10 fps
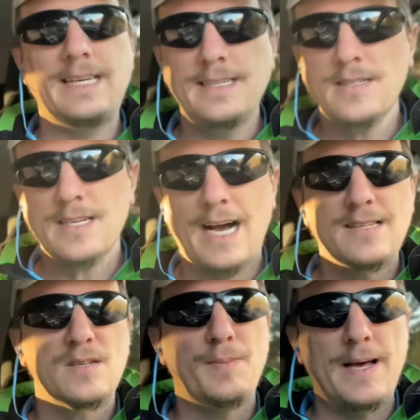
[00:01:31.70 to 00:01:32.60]
any
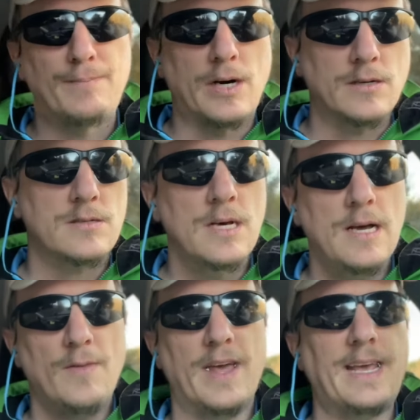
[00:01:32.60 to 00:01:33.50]
signs of bed bugs.
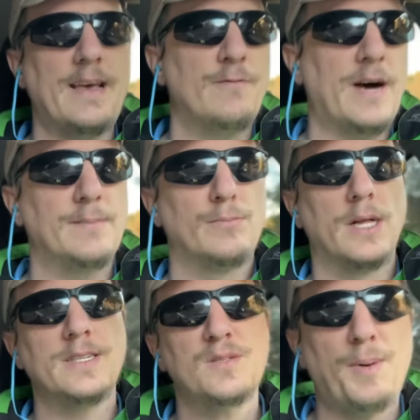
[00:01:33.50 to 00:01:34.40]
They can't find
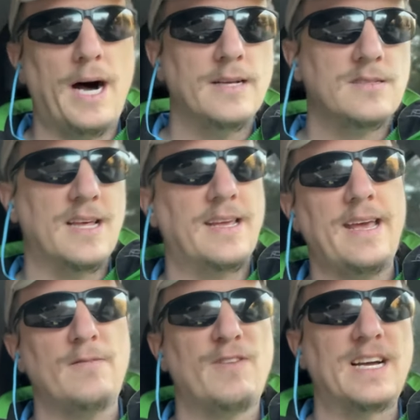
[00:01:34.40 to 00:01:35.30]
blood spots. They
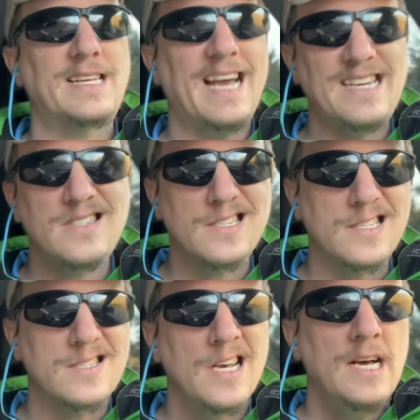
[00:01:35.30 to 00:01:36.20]
can't find
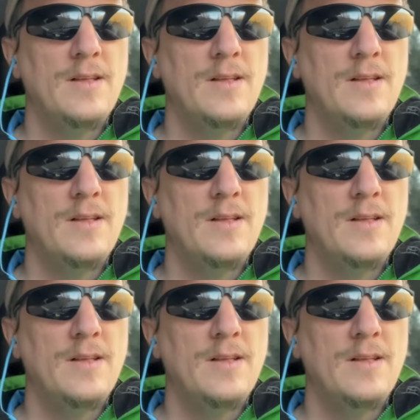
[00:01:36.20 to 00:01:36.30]
casings.